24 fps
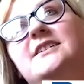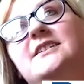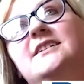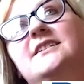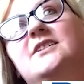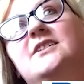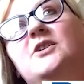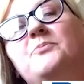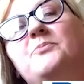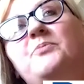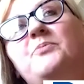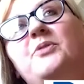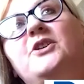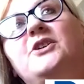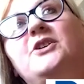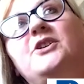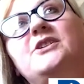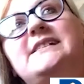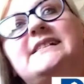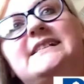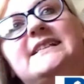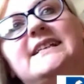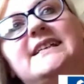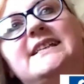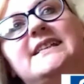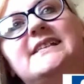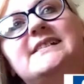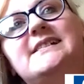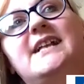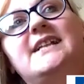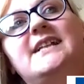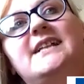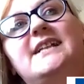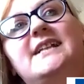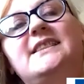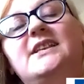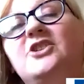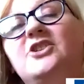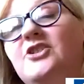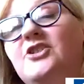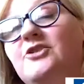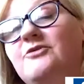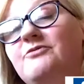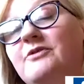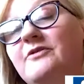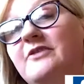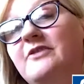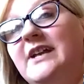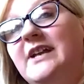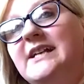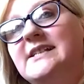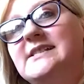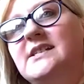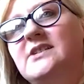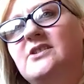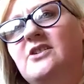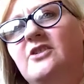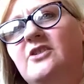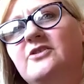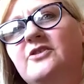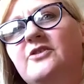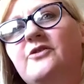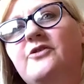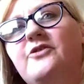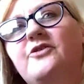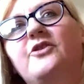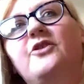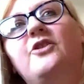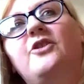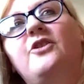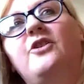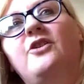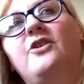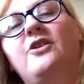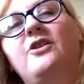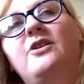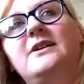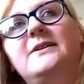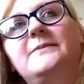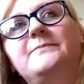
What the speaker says: that personally there's anything you've reflected on and thought,